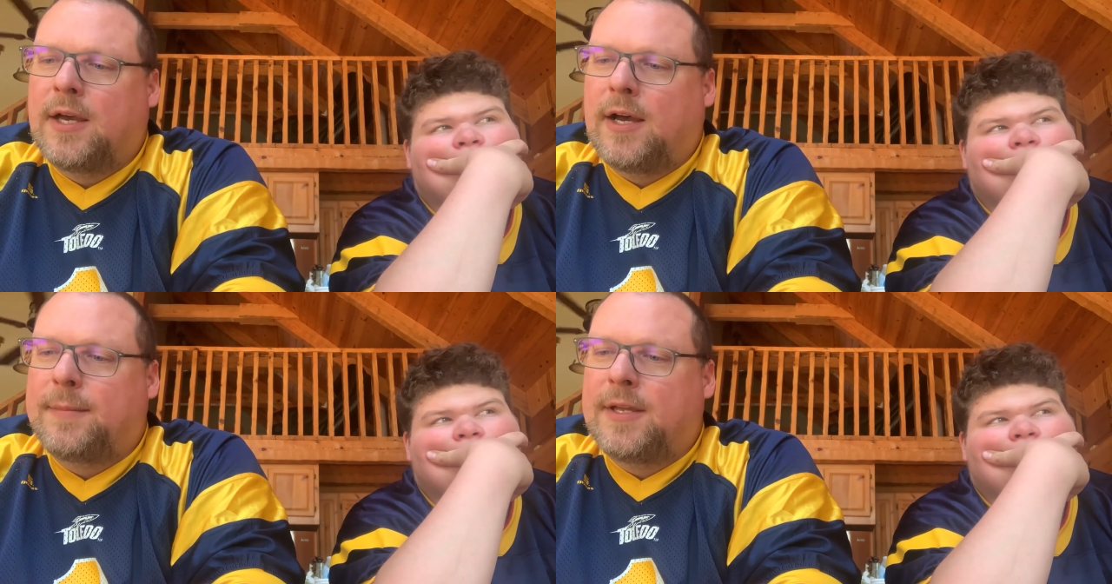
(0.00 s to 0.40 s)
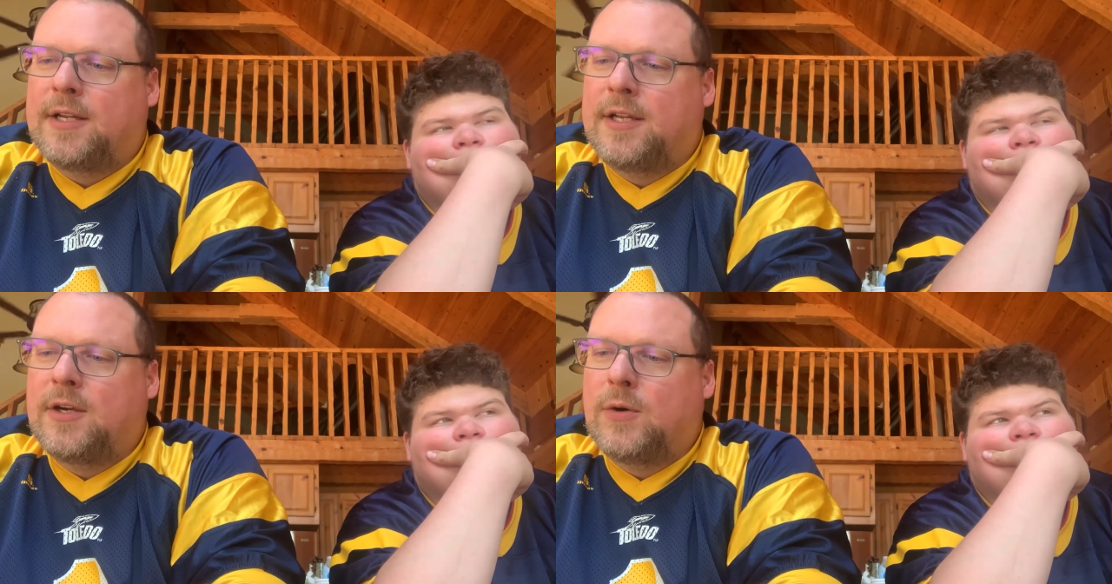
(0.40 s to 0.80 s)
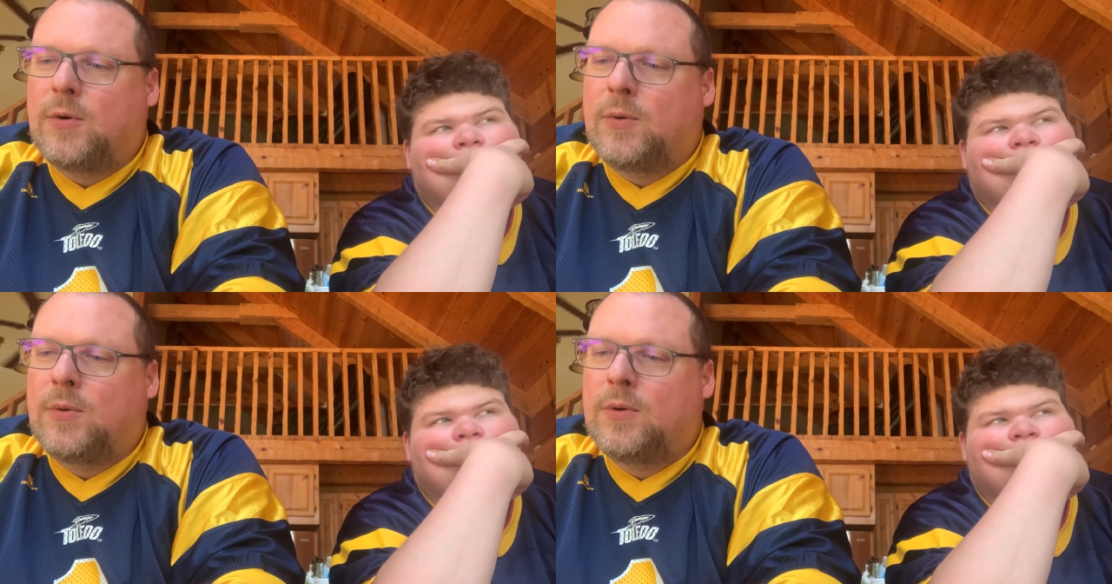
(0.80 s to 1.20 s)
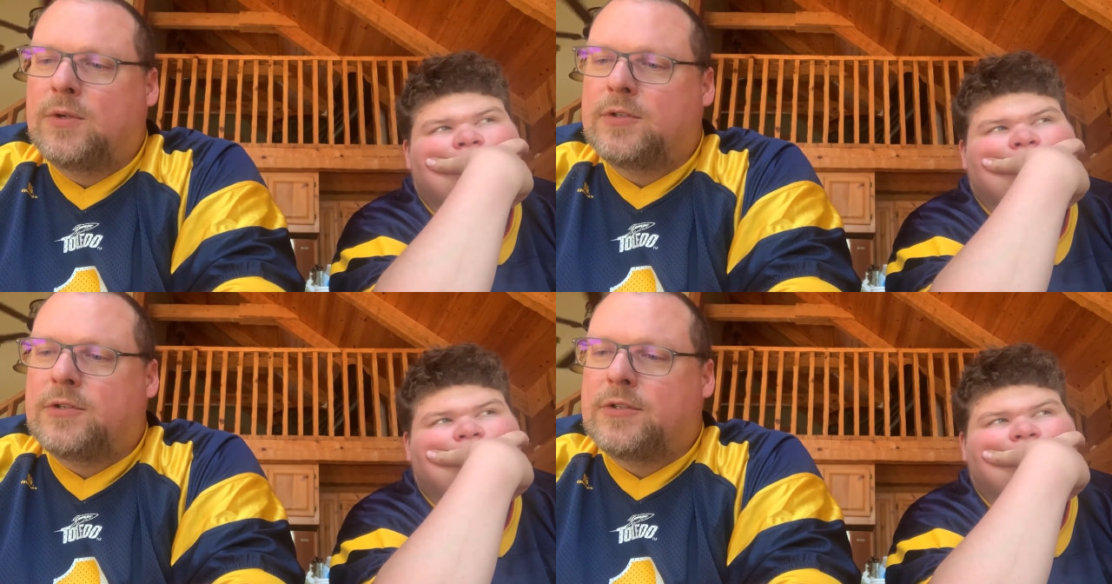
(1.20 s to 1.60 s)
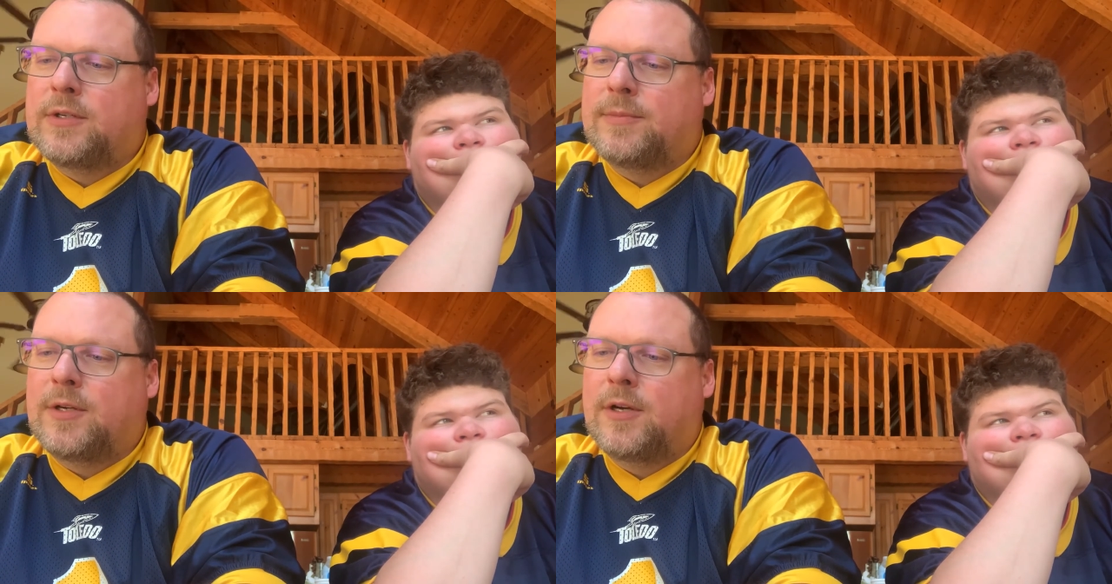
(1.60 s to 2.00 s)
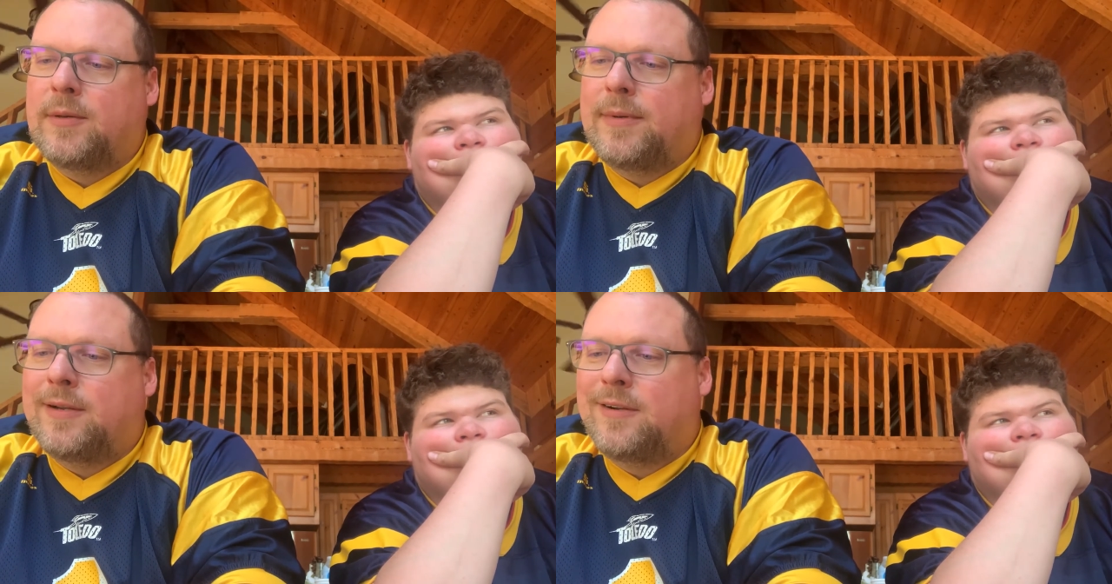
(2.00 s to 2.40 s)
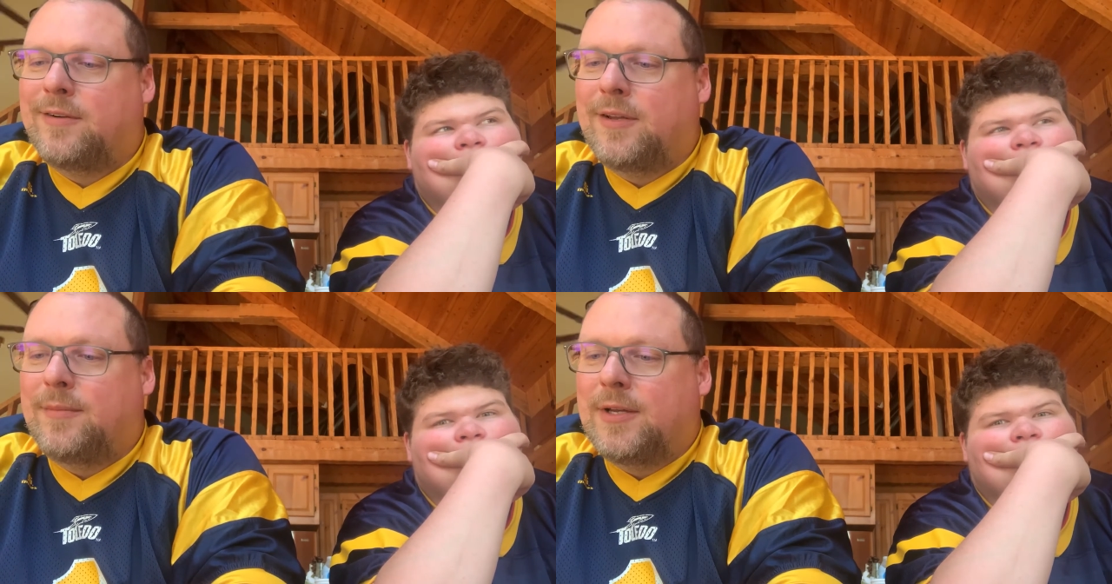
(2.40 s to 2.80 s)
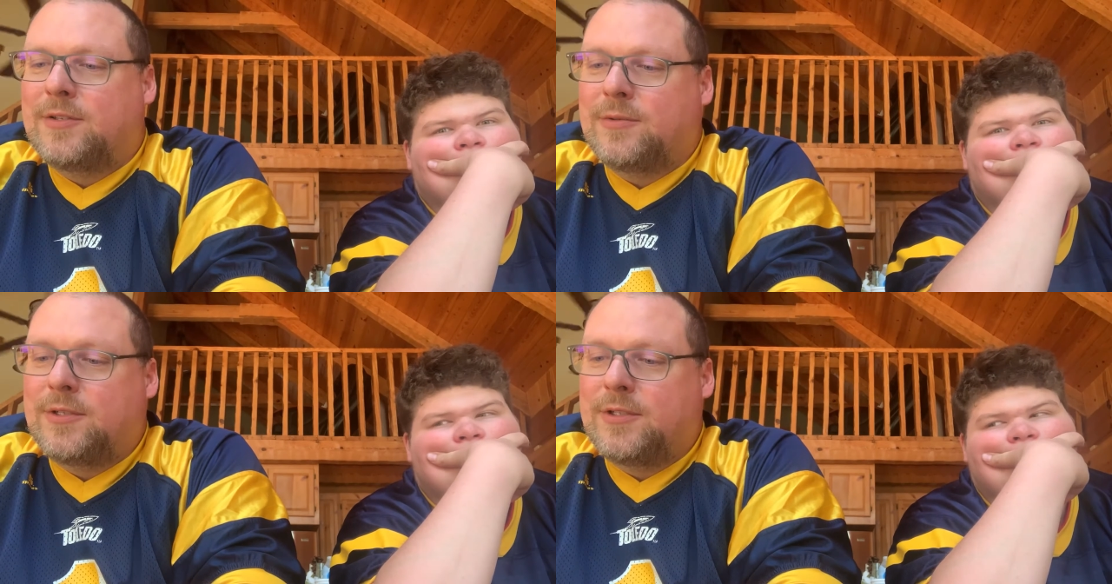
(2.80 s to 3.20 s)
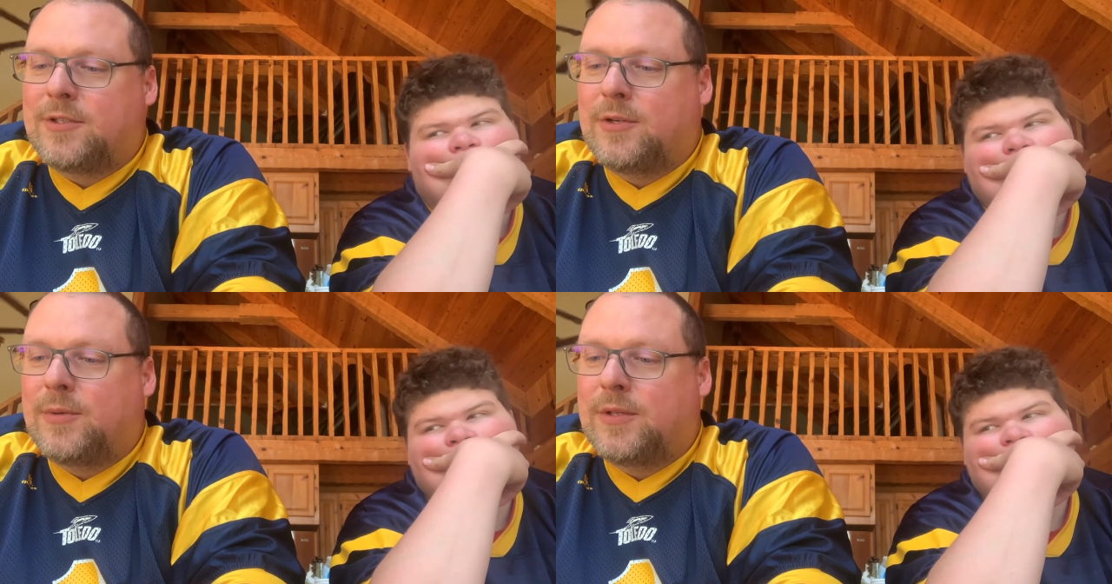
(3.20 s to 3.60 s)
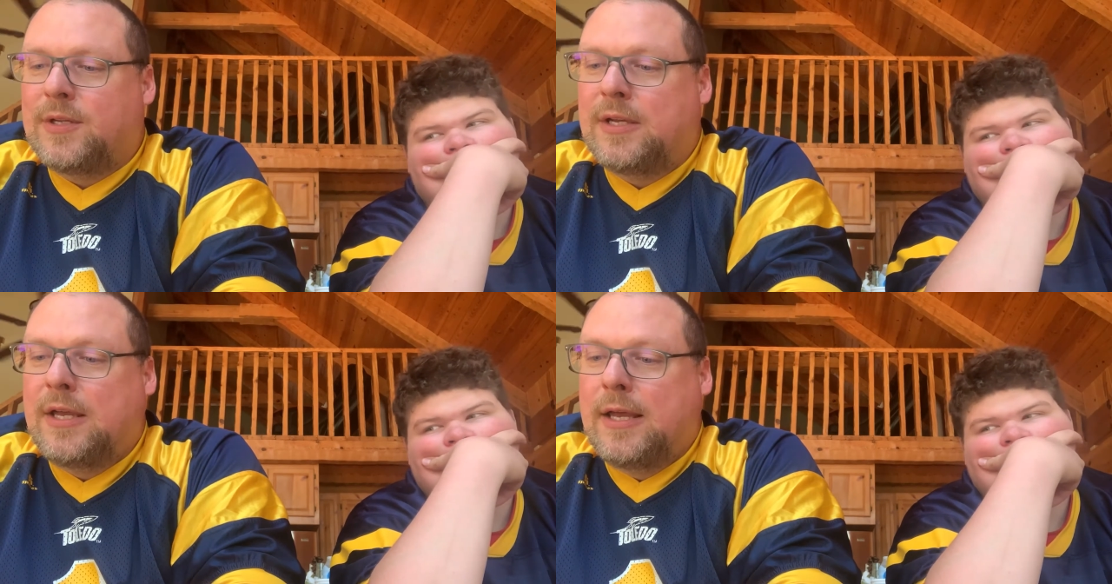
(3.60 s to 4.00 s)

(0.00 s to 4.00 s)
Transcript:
Speaker 1: I'm going to go, since I'm talking about it already, I might as well just go with it.